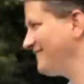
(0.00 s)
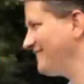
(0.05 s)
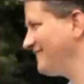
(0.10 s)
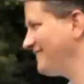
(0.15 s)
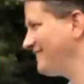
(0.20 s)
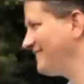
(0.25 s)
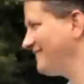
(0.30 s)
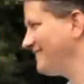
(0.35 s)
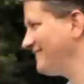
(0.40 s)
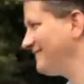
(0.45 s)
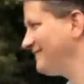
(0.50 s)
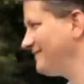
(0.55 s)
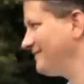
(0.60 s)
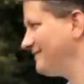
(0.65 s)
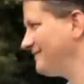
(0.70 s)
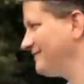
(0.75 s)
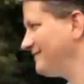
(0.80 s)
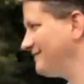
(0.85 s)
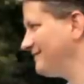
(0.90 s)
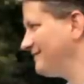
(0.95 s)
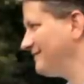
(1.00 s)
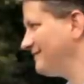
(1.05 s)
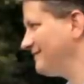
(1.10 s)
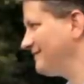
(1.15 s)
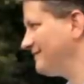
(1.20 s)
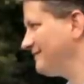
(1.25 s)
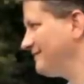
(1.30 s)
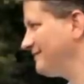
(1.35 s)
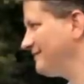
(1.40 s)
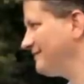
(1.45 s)

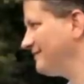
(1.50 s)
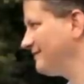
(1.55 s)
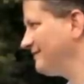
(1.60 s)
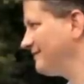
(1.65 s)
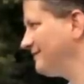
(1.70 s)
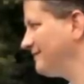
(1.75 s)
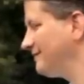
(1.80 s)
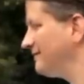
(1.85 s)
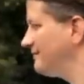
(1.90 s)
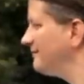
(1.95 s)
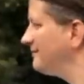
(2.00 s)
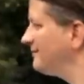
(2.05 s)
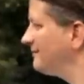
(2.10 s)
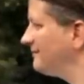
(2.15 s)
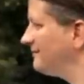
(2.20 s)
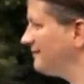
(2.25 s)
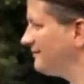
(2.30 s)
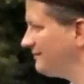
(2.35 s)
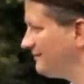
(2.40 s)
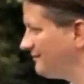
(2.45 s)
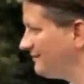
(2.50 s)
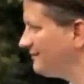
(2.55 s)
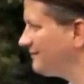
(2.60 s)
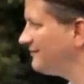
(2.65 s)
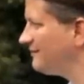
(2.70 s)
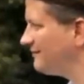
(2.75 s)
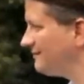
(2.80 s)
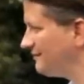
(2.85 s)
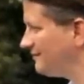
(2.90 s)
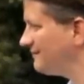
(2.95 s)

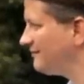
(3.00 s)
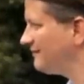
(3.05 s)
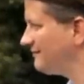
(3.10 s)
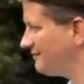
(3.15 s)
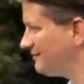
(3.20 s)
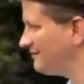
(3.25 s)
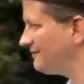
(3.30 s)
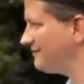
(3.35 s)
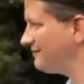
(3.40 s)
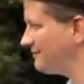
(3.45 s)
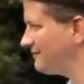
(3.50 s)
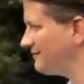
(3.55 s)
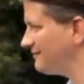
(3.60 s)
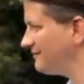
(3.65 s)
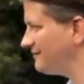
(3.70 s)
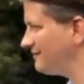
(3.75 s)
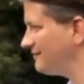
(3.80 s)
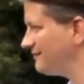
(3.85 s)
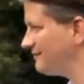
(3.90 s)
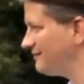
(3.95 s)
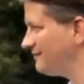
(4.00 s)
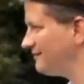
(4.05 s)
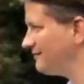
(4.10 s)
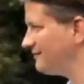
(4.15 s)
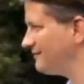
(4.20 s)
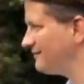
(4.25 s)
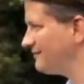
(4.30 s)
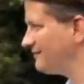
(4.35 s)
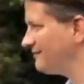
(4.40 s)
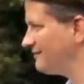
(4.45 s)

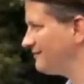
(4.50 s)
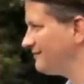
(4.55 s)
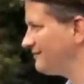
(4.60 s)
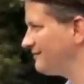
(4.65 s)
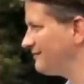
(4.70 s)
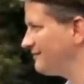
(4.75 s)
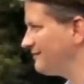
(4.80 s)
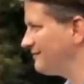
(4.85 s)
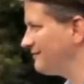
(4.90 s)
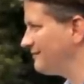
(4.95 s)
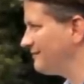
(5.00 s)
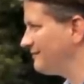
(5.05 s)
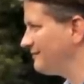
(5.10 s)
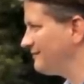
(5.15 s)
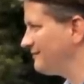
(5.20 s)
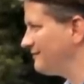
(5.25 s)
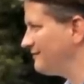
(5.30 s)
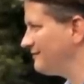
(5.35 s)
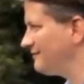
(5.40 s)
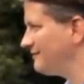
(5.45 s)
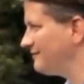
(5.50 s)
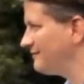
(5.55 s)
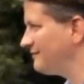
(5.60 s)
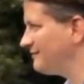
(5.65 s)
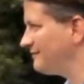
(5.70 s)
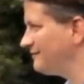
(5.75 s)
No words are spoken by the person on screen.